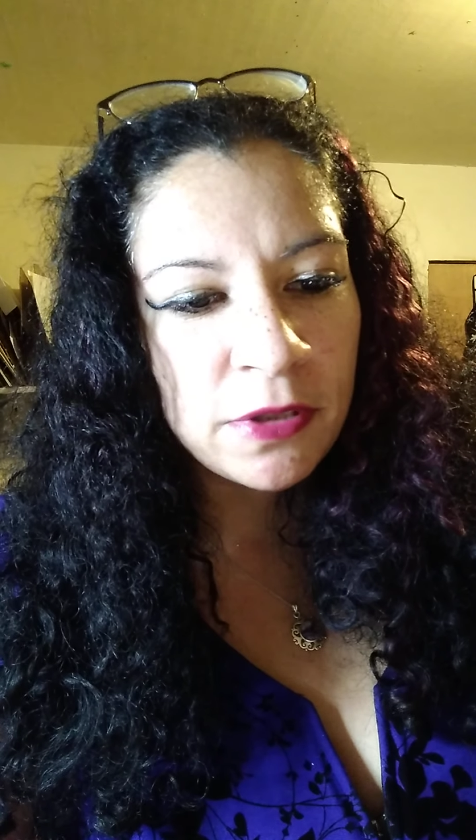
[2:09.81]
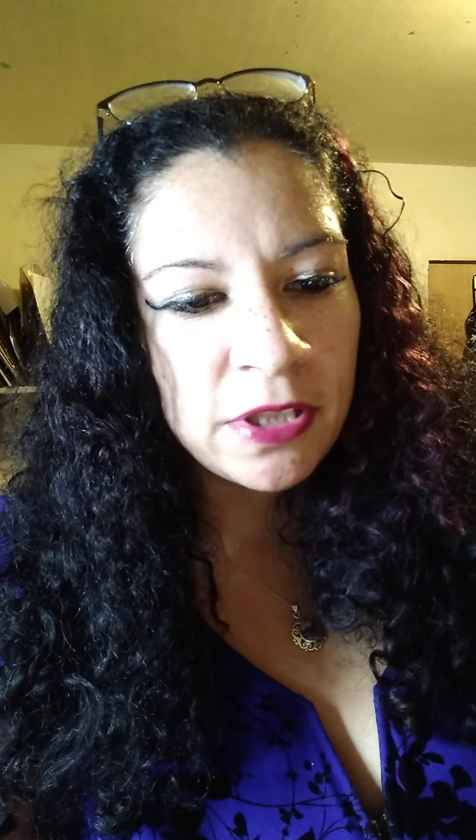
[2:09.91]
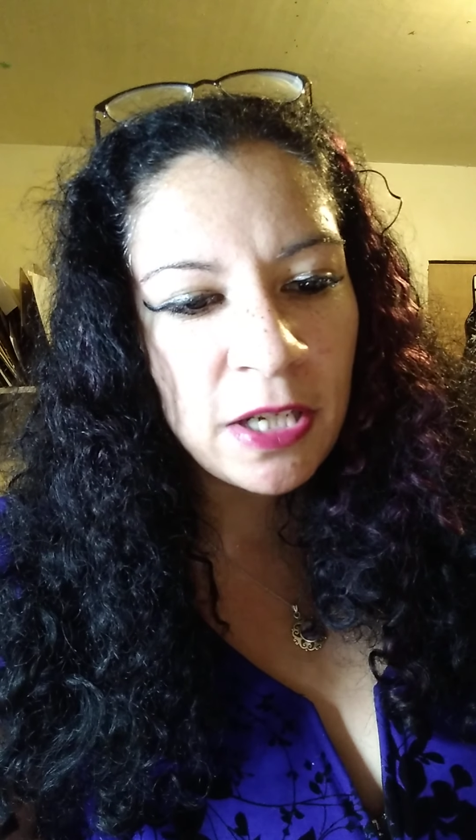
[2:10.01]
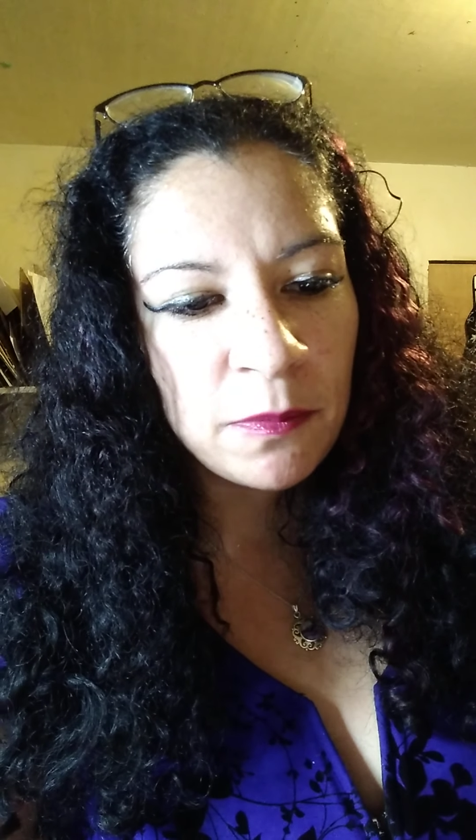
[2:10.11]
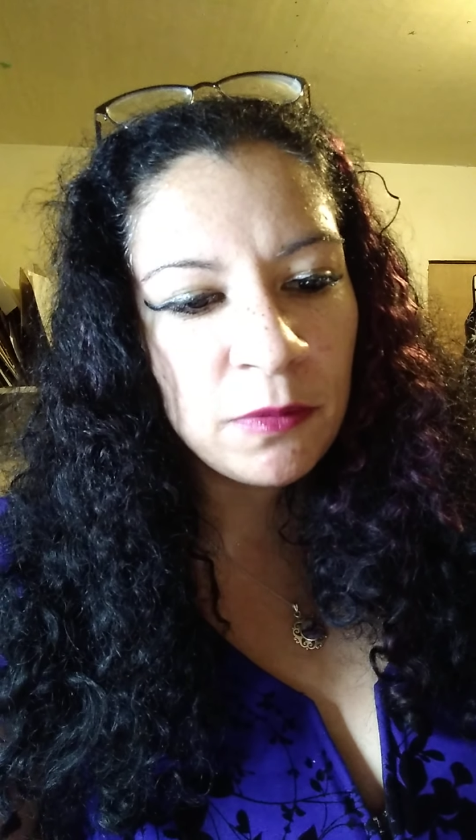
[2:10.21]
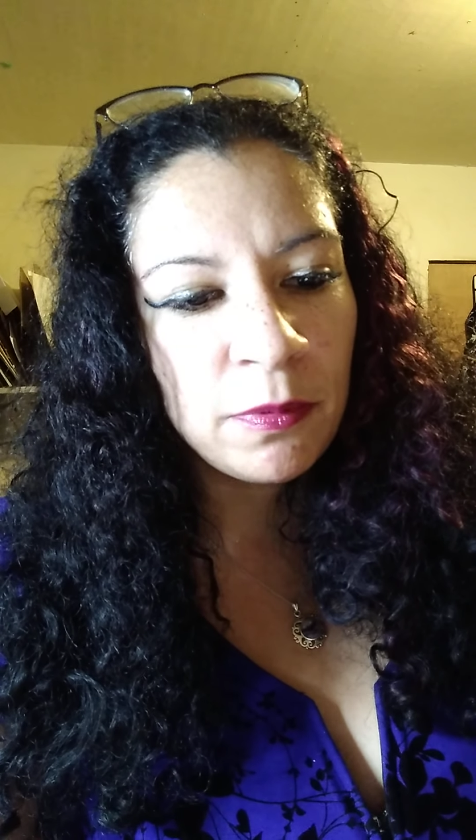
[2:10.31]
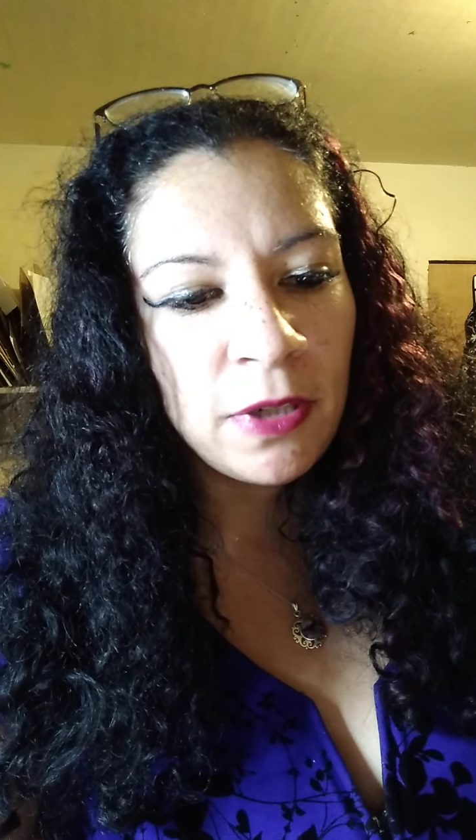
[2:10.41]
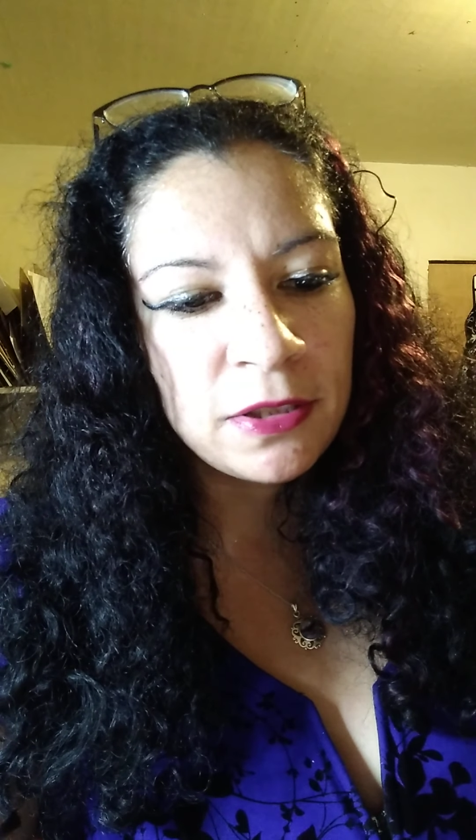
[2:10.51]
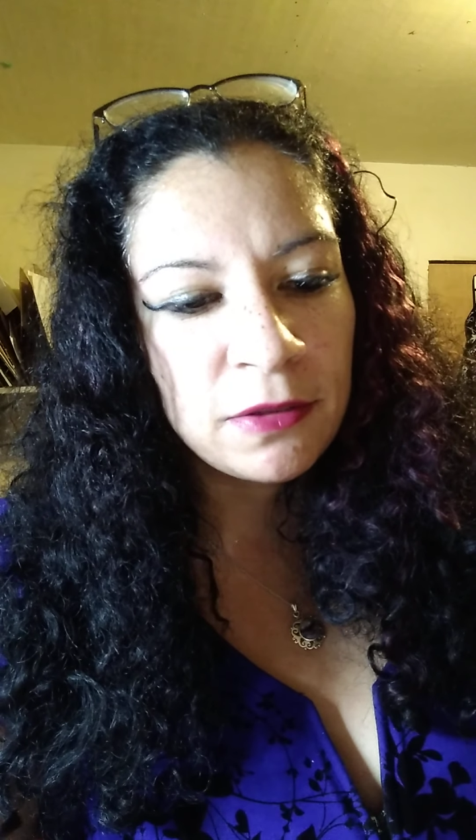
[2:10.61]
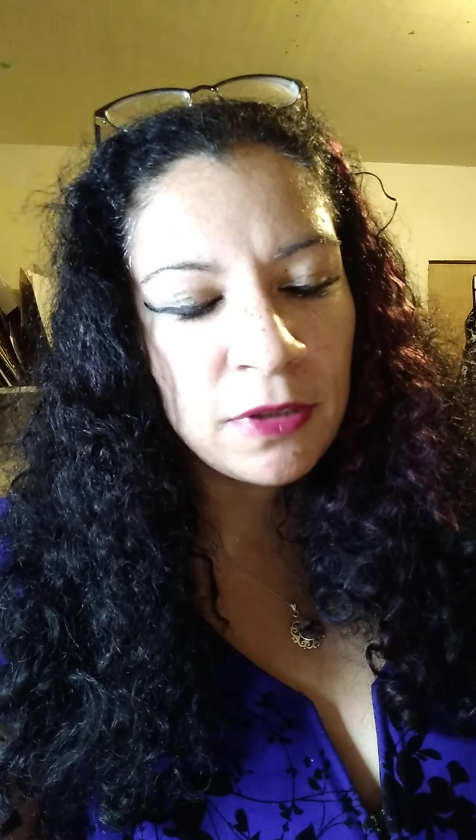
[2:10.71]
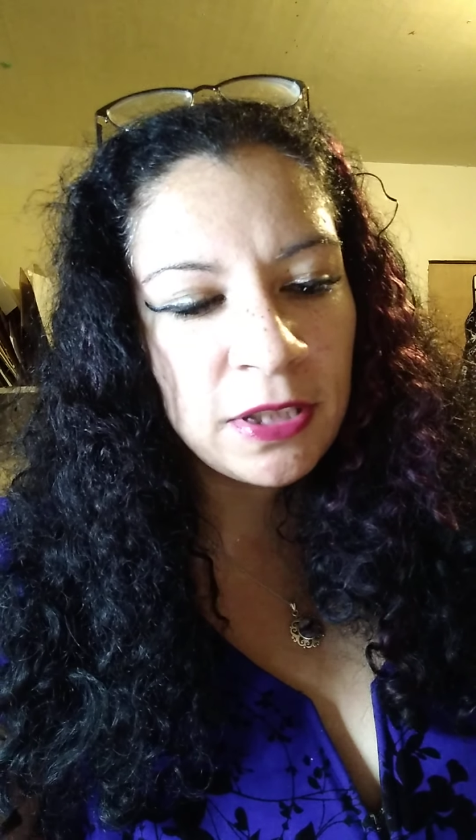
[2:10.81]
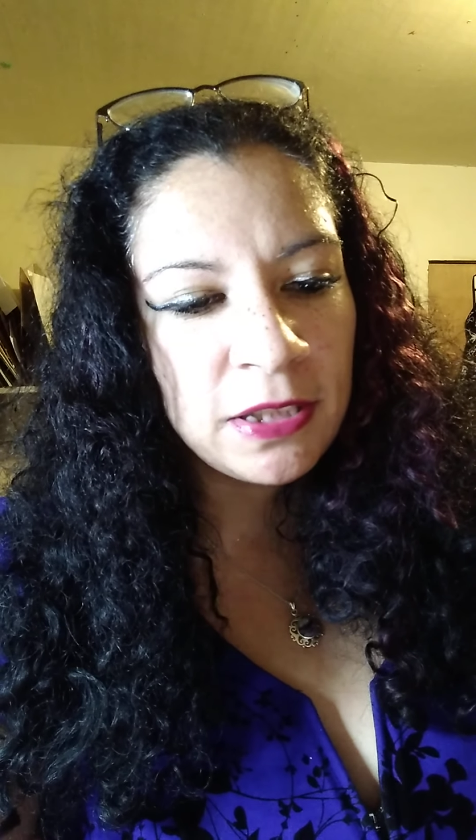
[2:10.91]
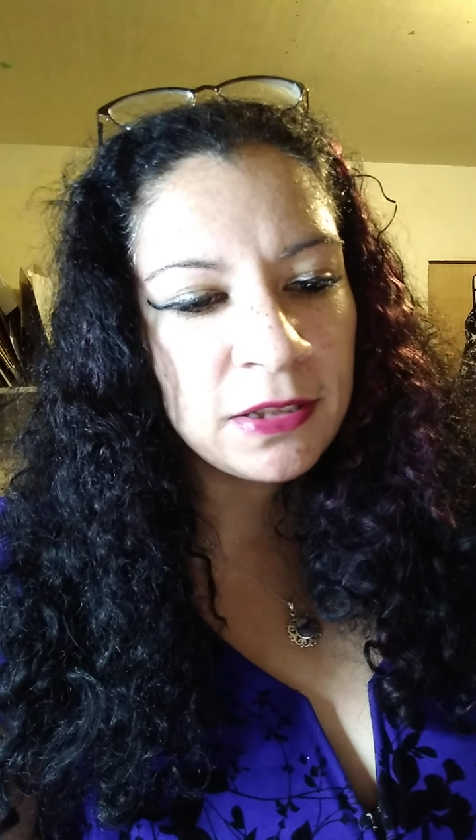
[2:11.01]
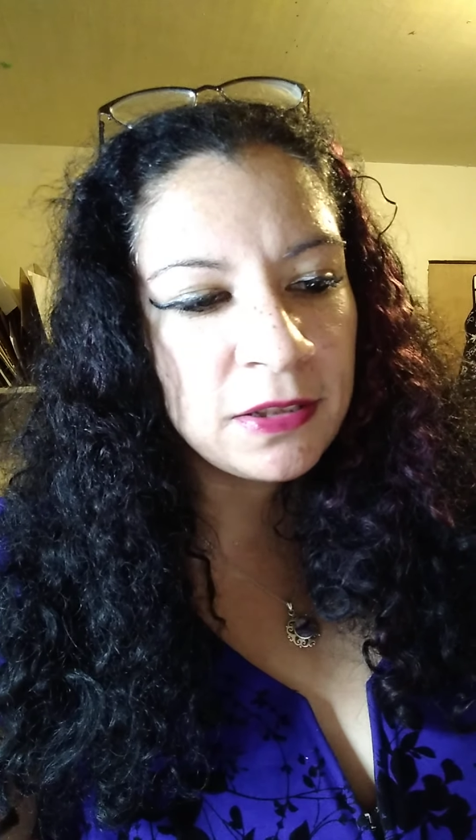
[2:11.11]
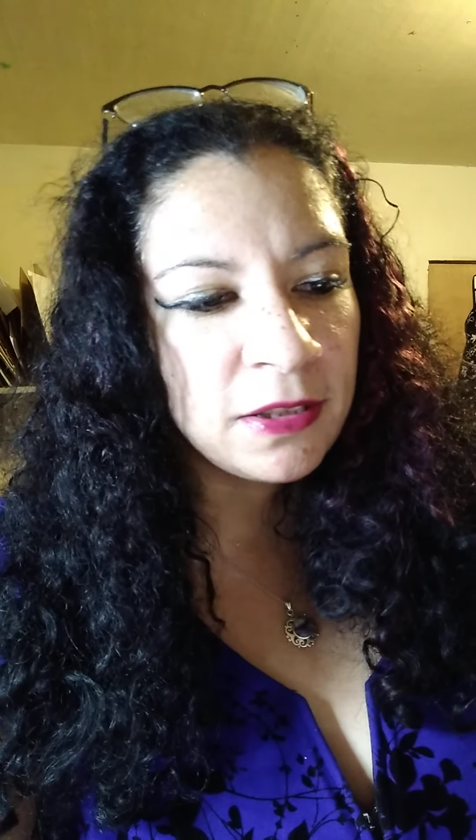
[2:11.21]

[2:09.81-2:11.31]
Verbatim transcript: a sample press release,